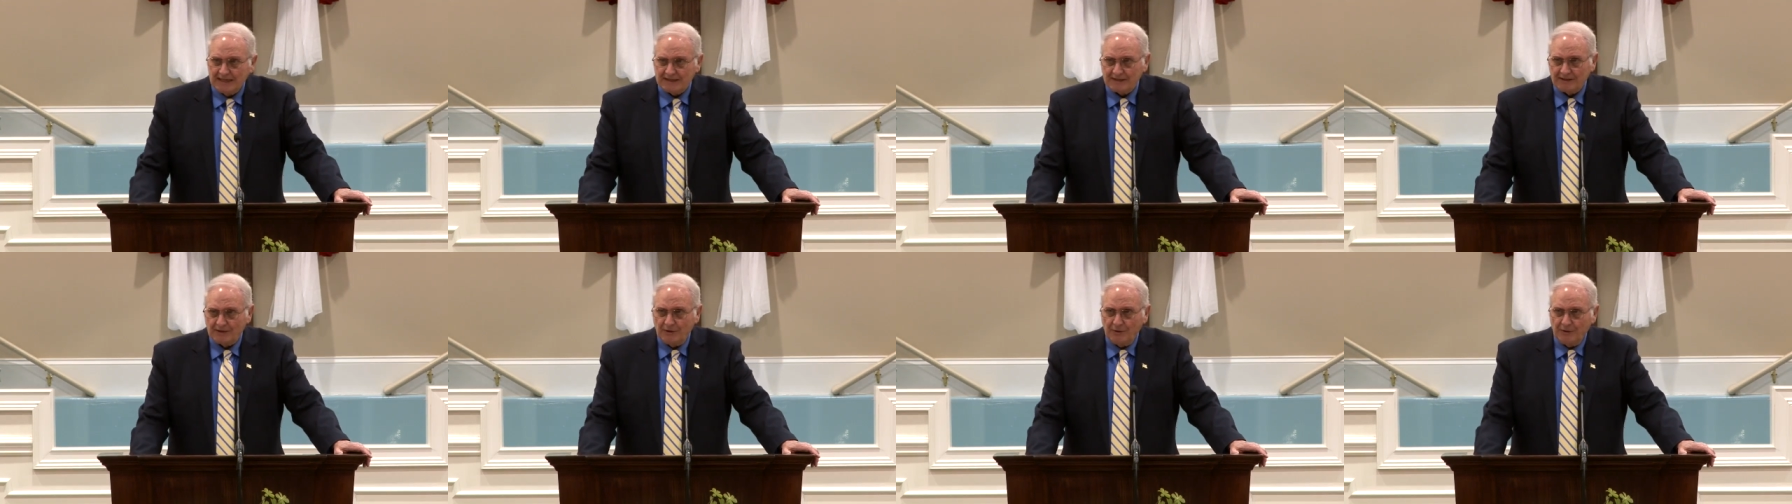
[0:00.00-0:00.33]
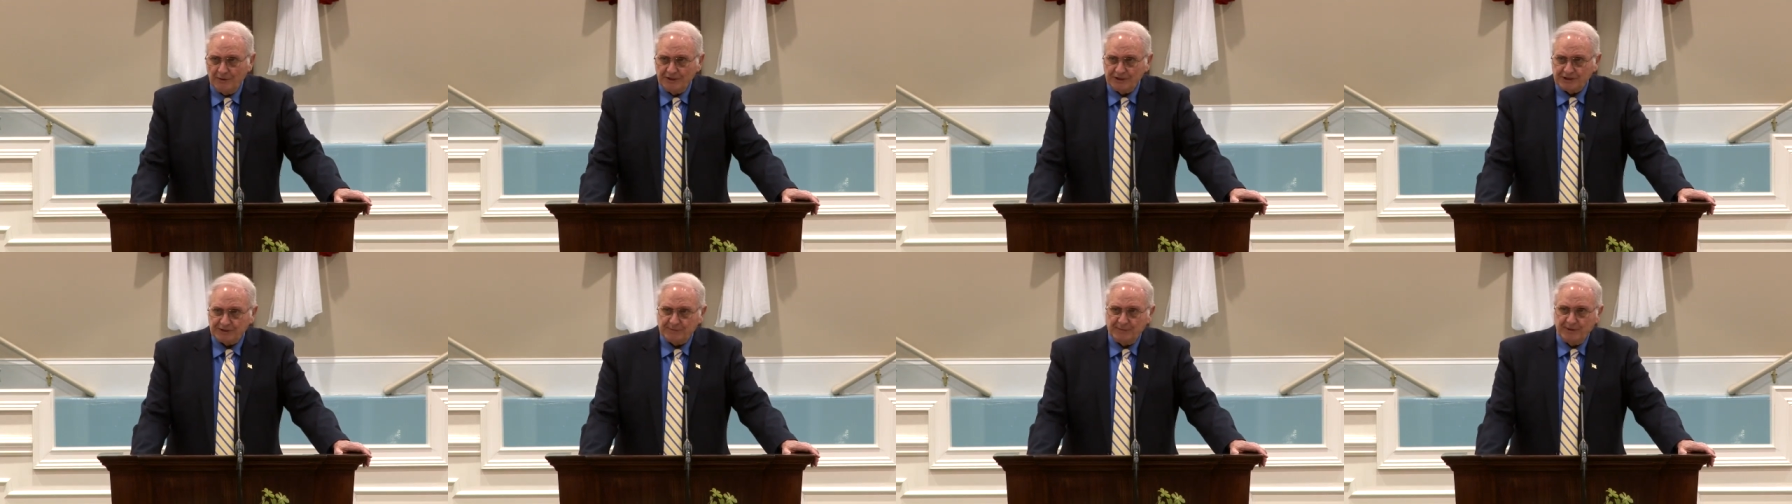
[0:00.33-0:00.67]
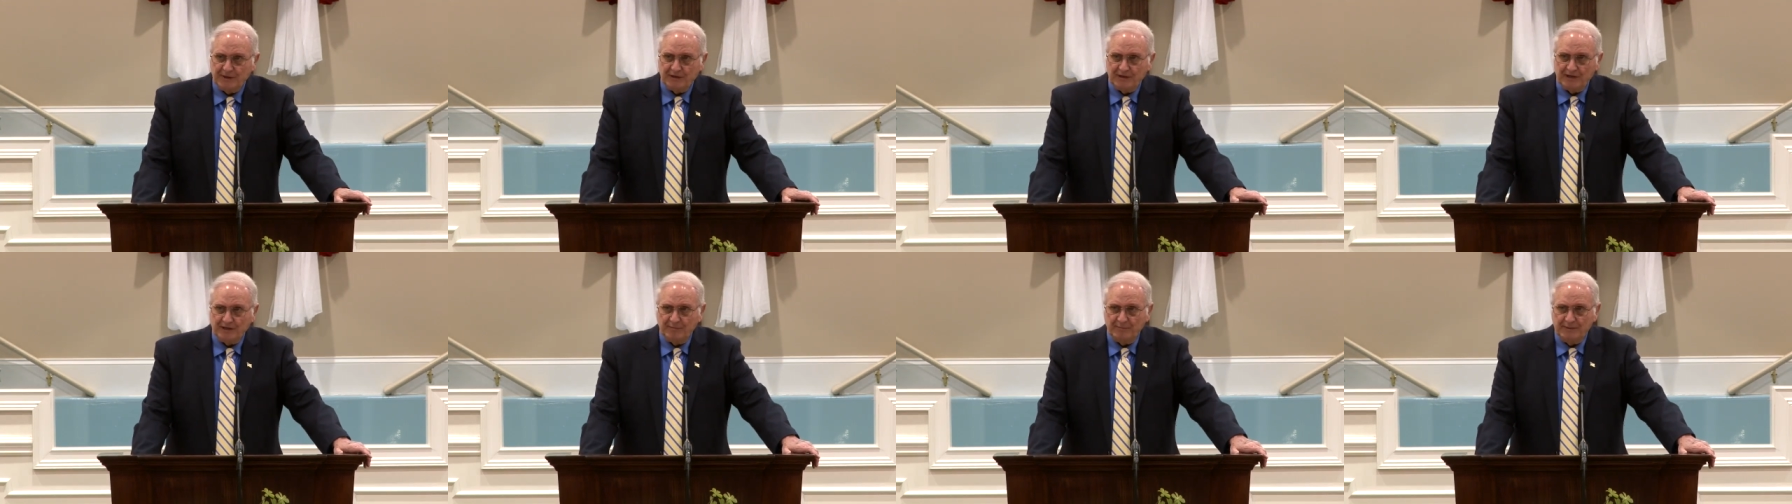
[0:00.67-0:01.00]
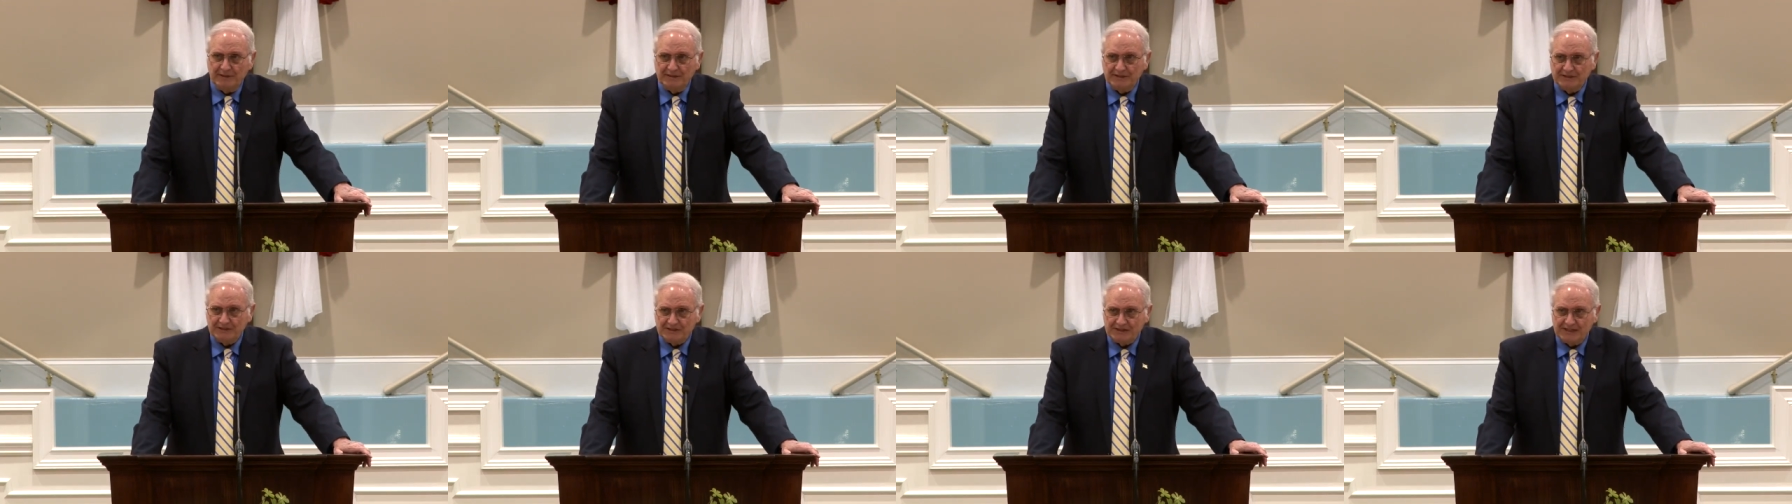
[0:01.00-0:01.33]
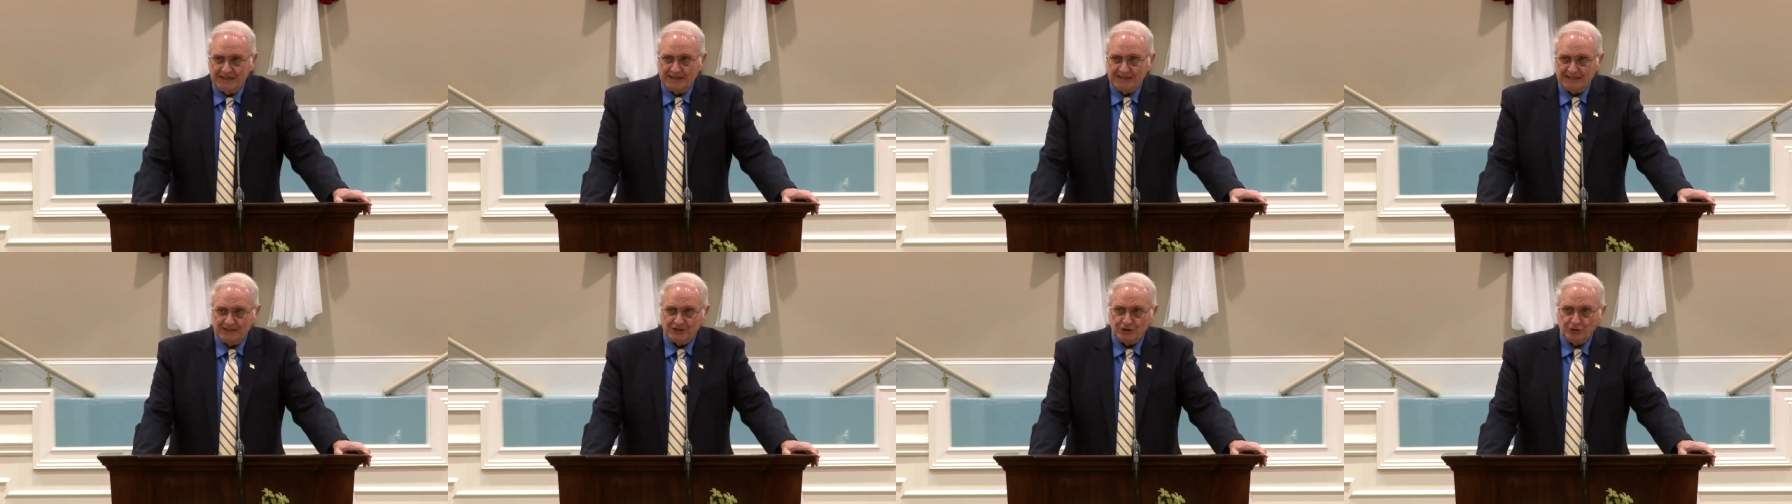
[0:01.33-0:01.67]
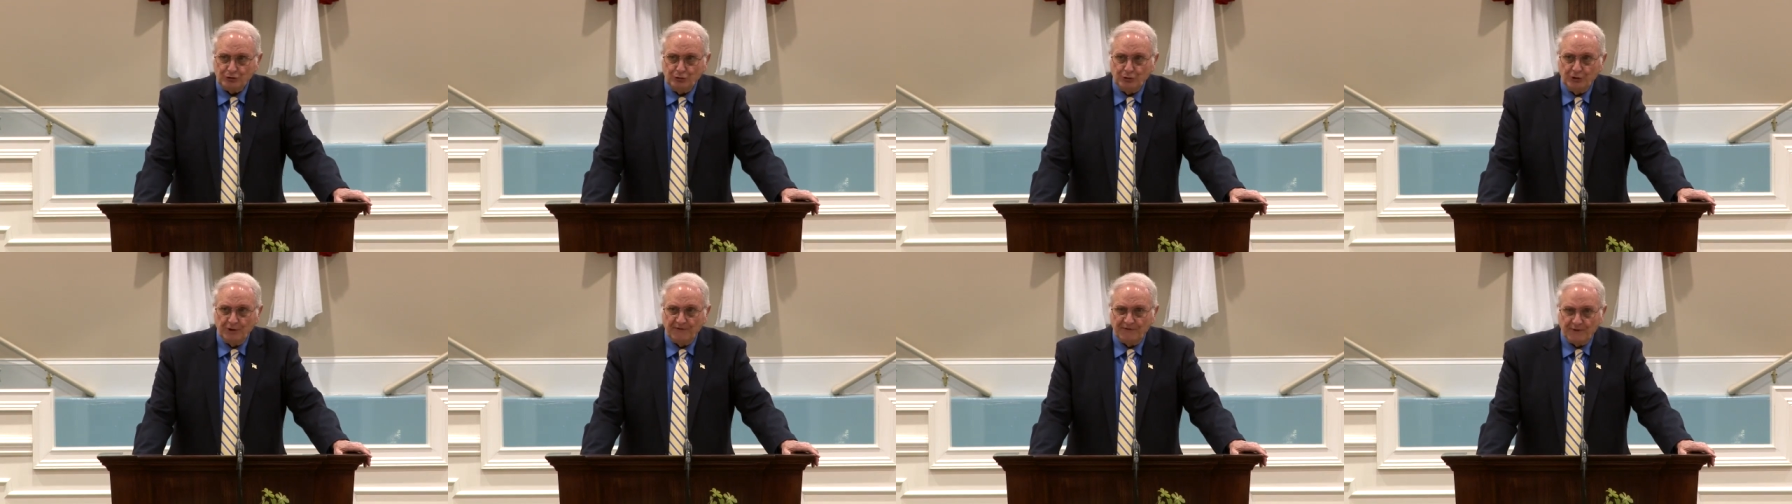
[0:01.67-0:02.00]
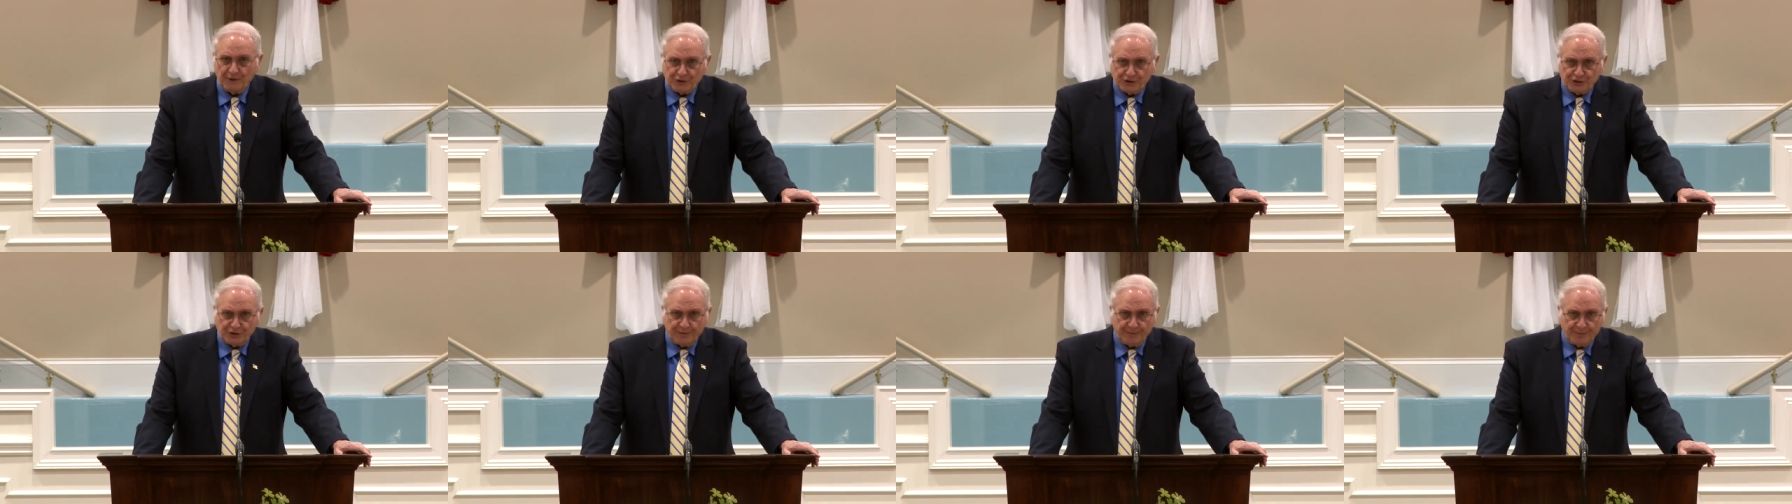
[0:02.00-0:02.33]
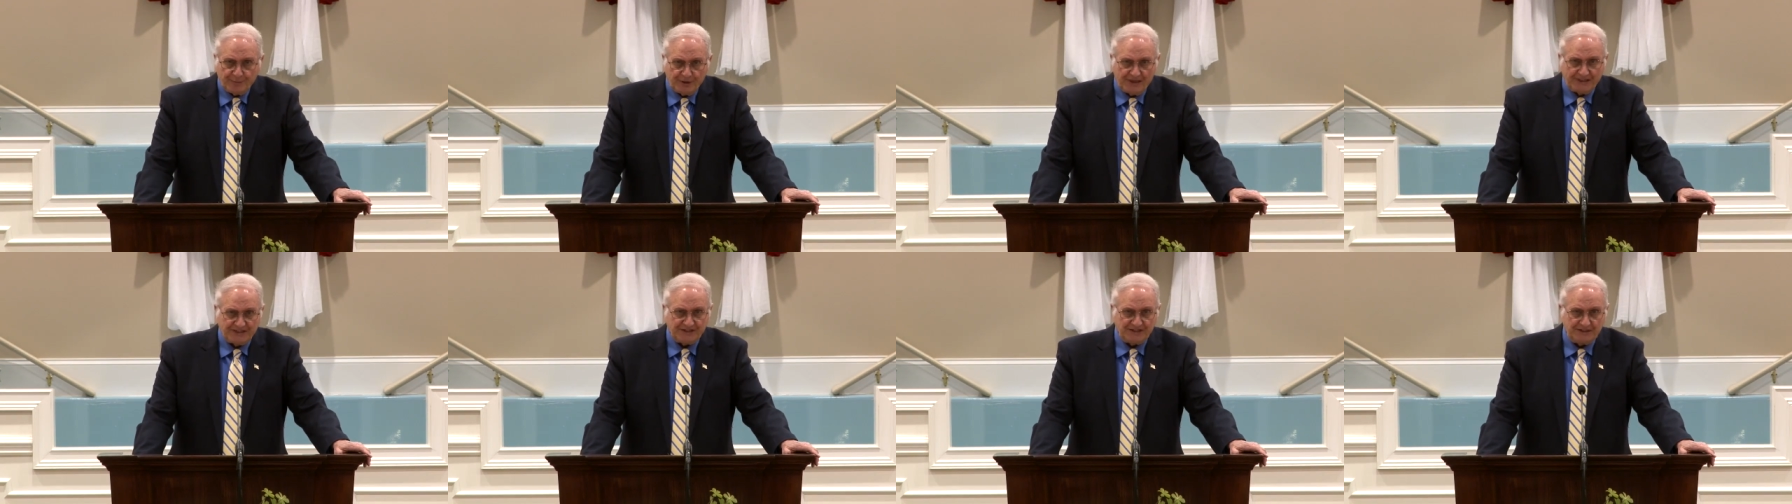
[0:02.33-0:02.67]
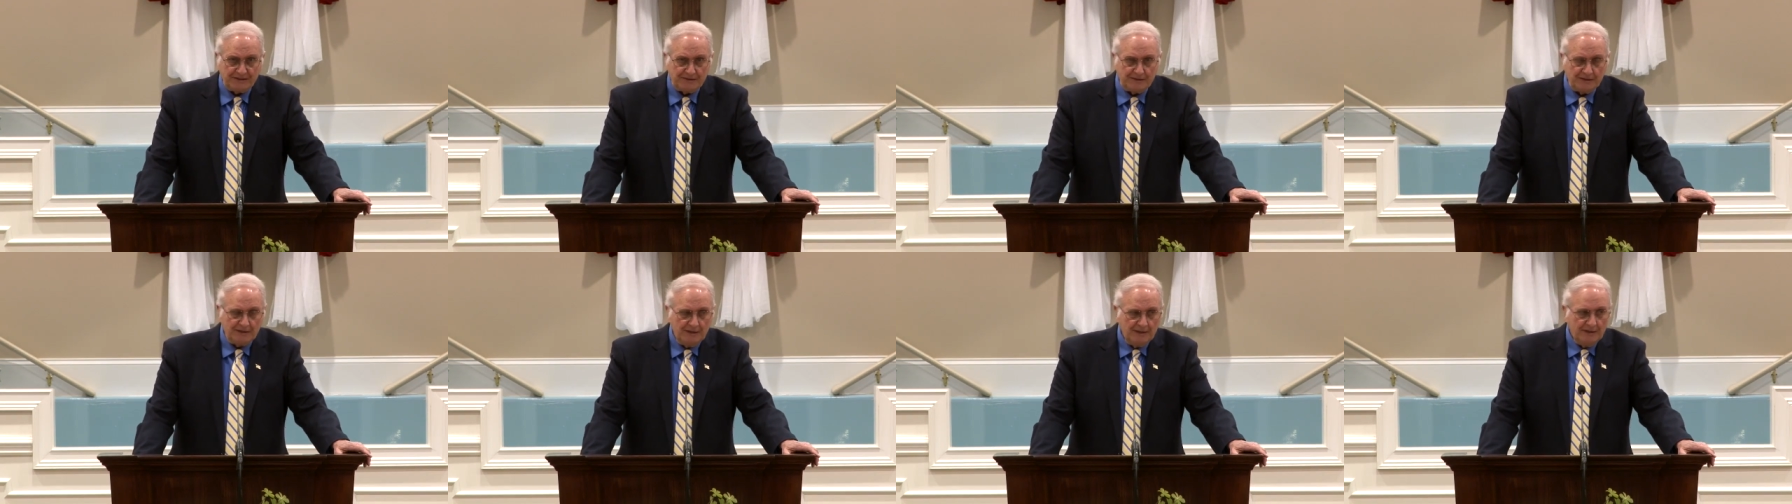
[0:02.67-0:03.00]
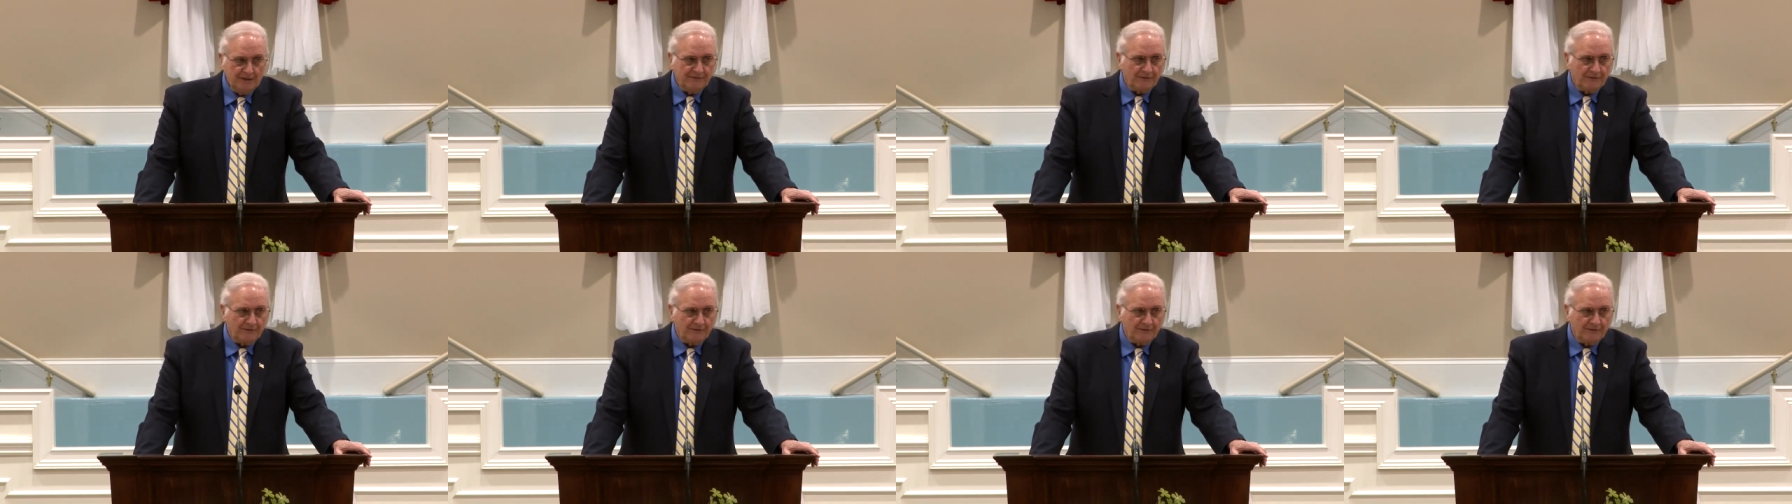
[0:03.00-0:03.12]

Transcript: that the Holy Spirit had been sent as a universal present